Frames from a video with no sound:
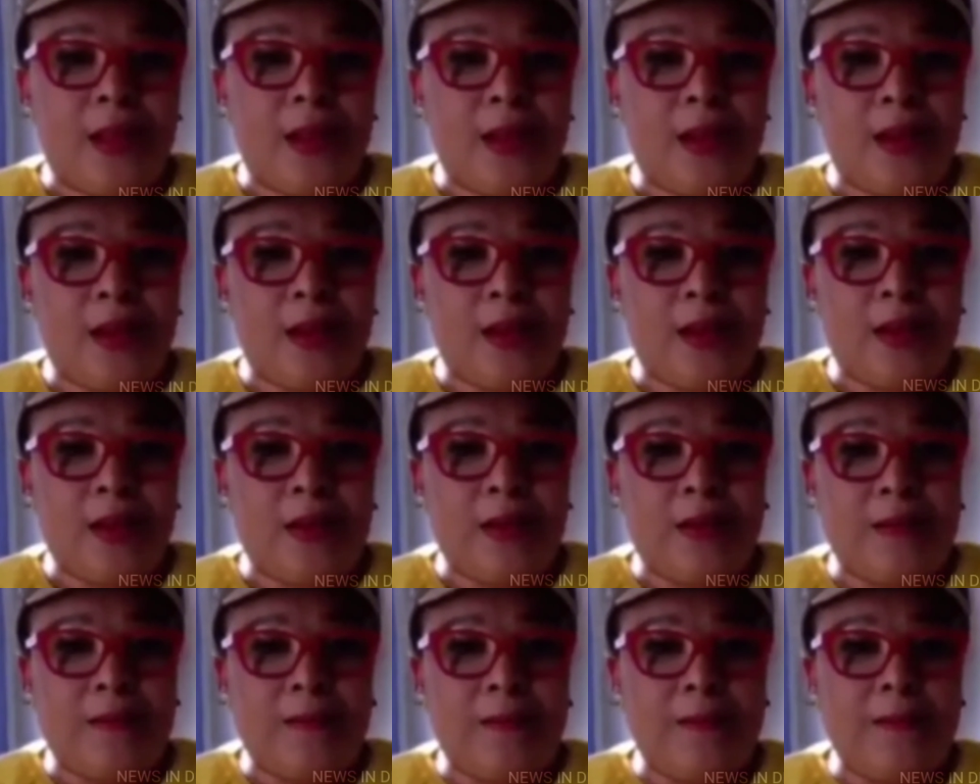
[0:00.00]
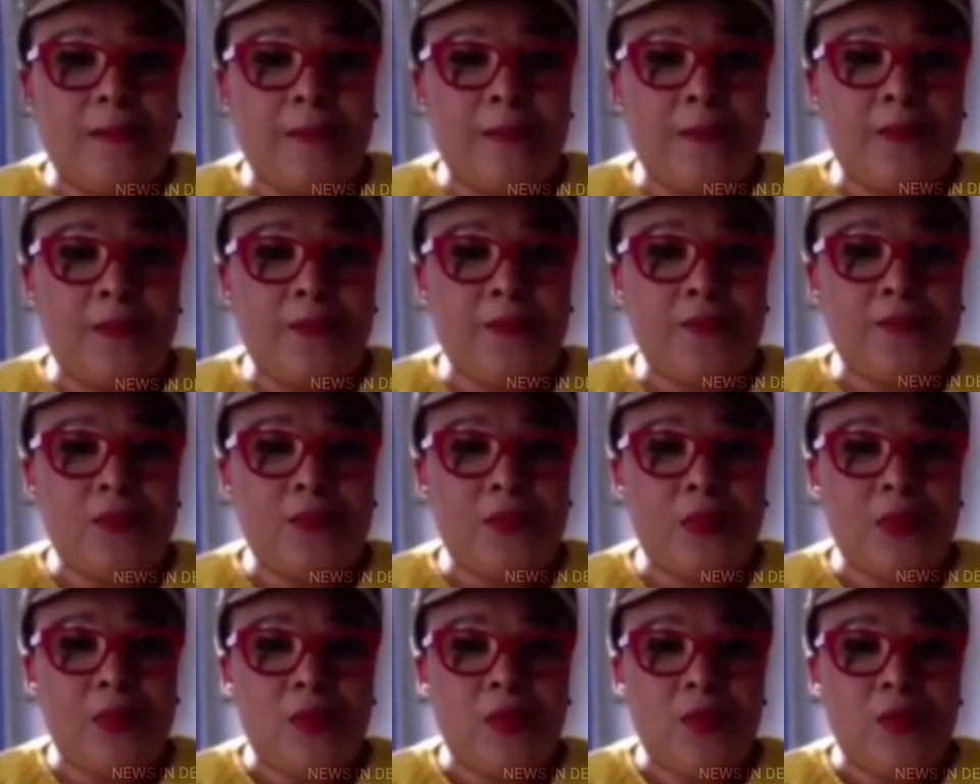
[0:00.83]
And um,
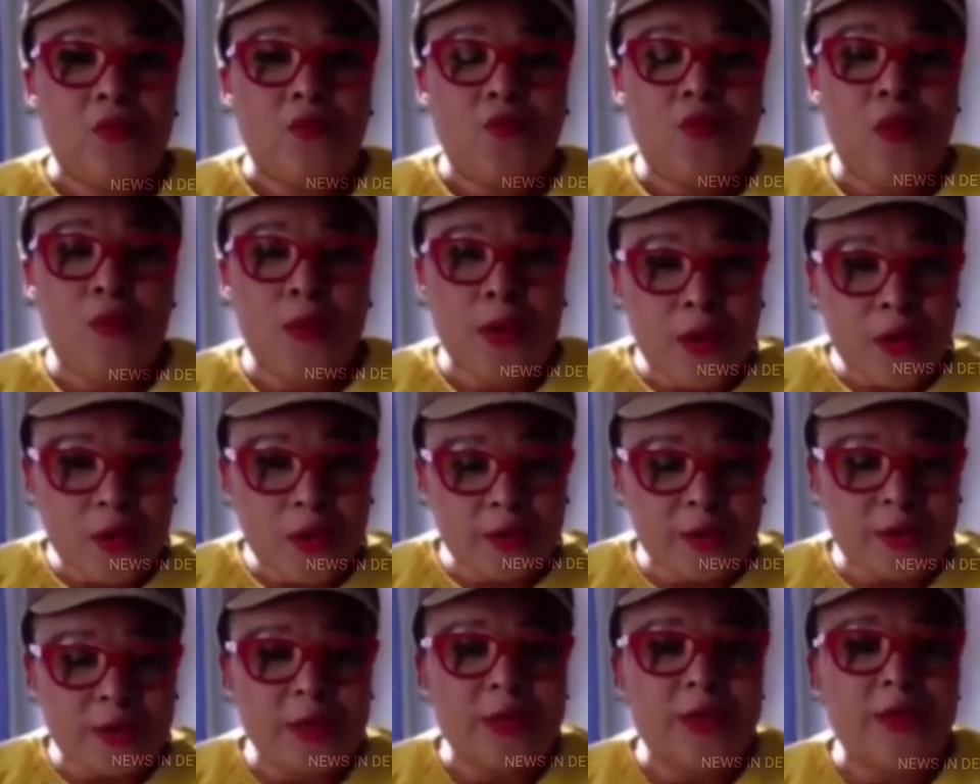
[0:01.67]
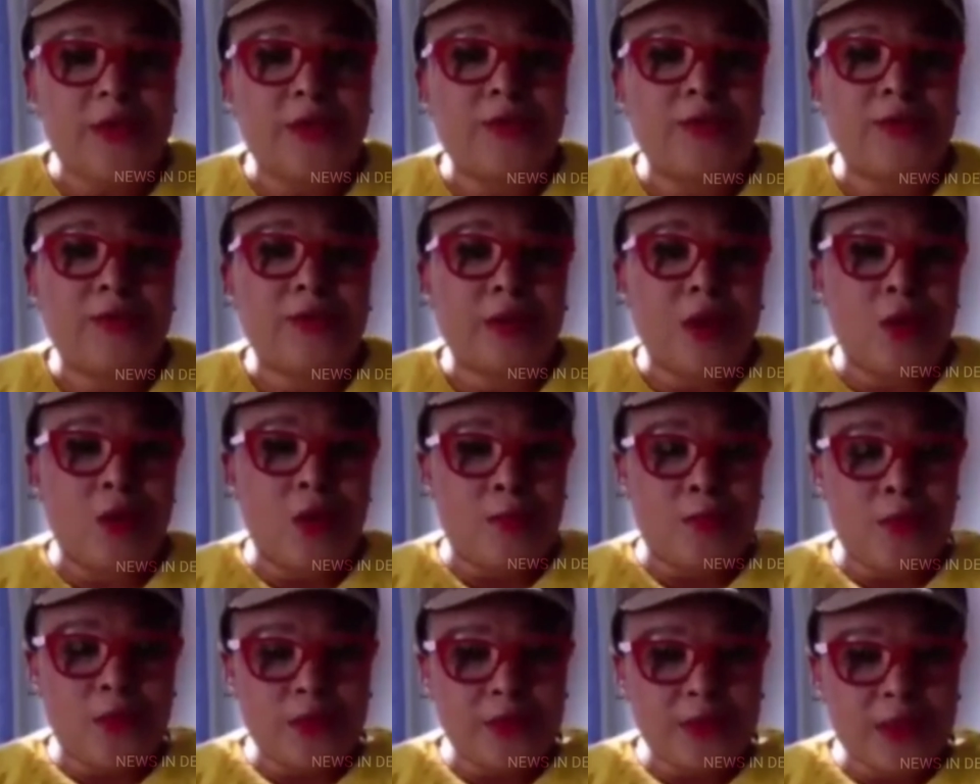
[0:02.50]
we will continue our
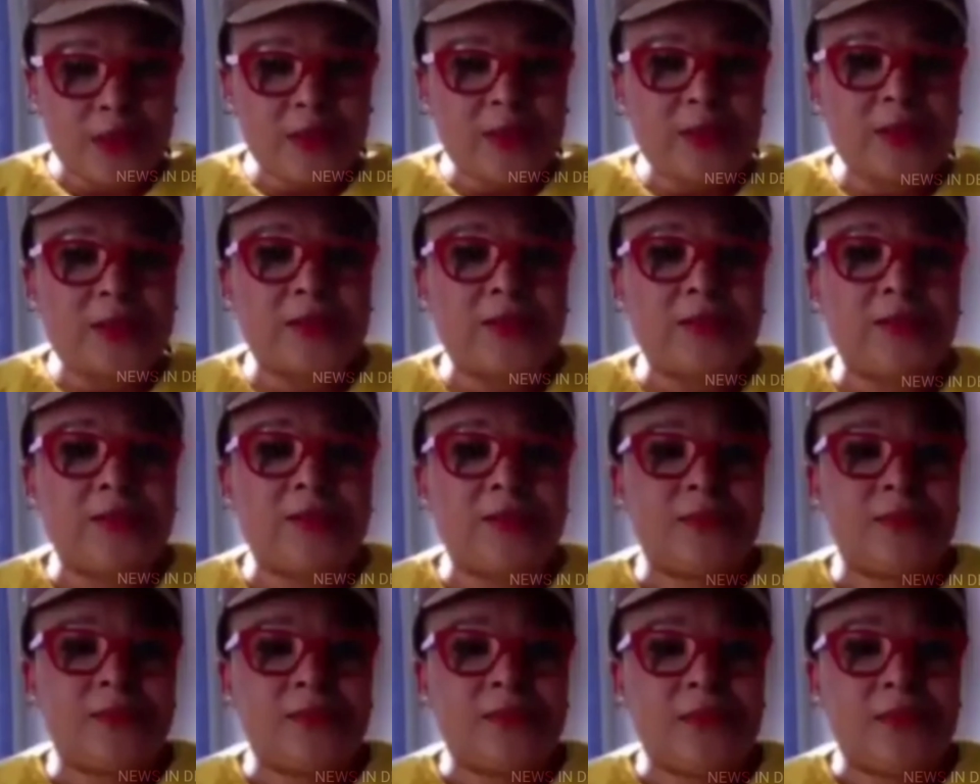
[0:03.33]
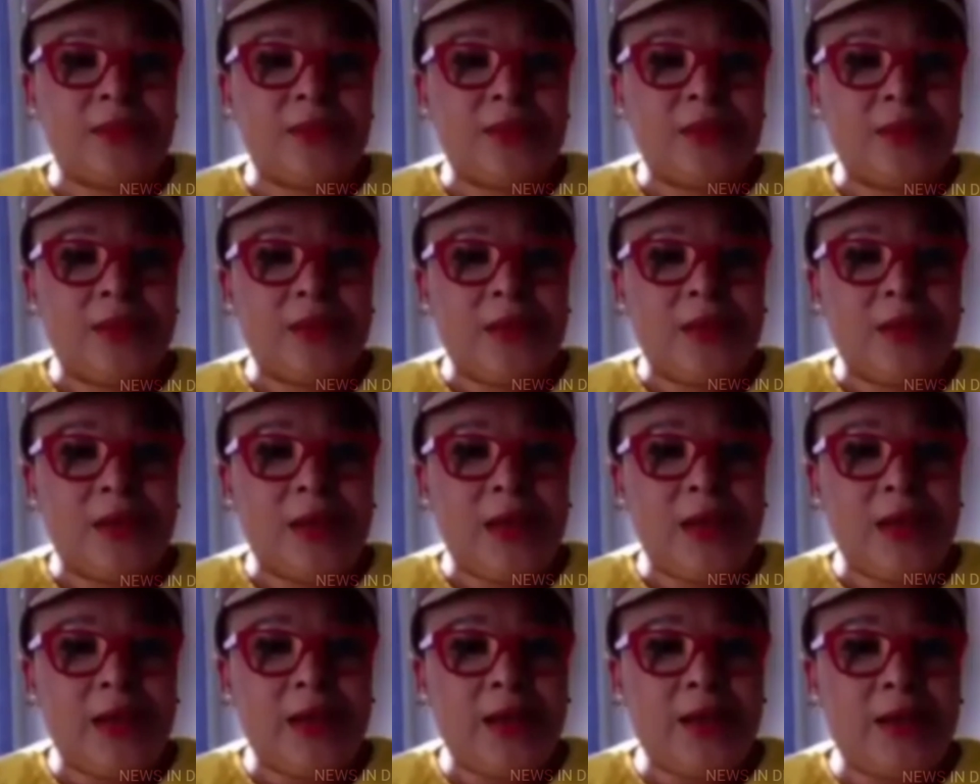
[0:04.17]
protest
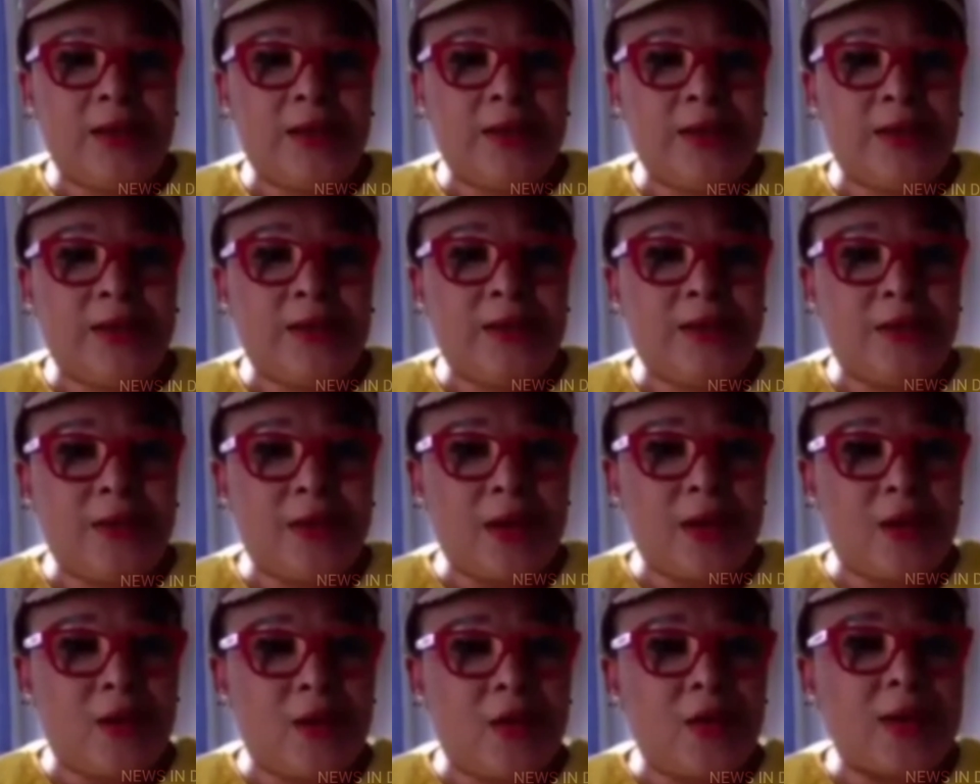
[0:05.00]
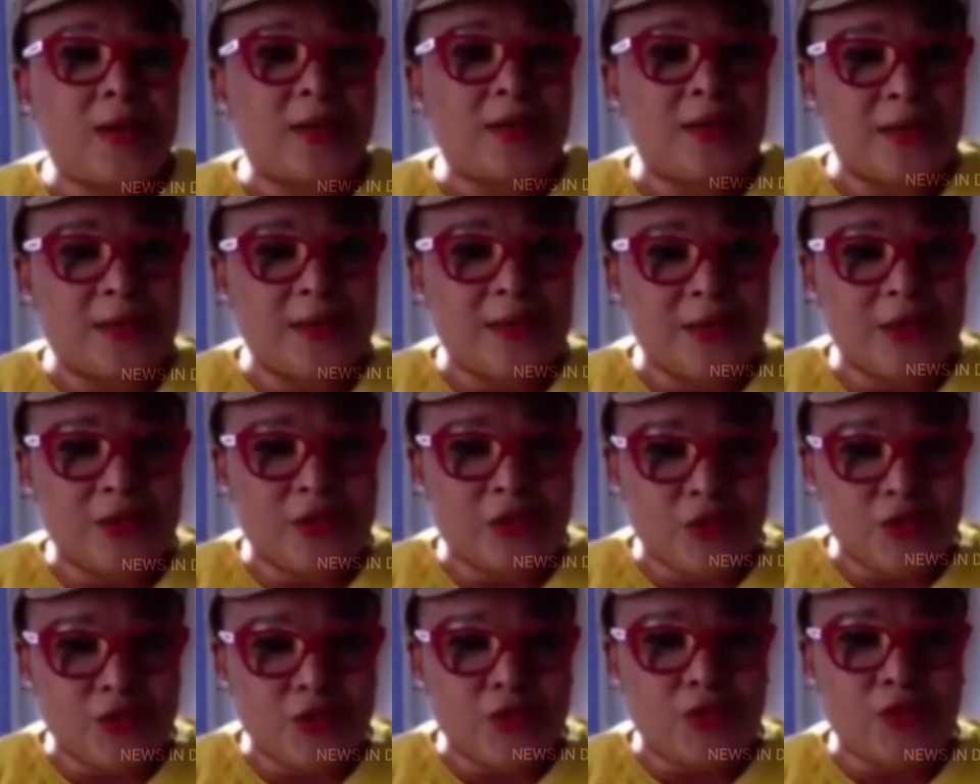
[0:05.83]
and other
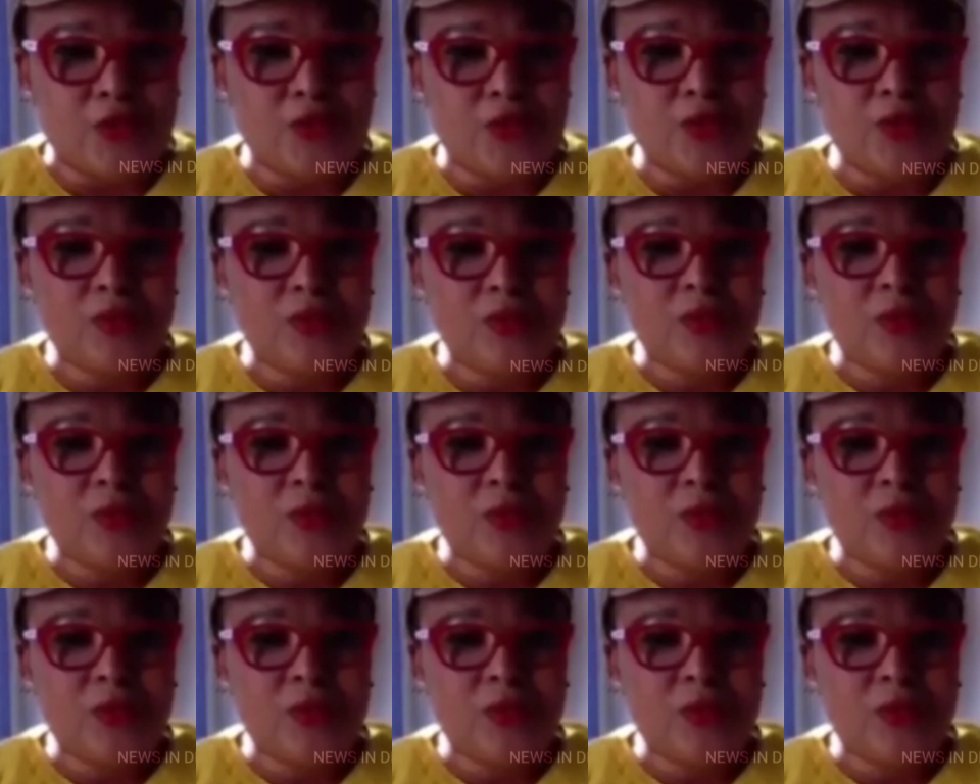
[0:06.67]
cities too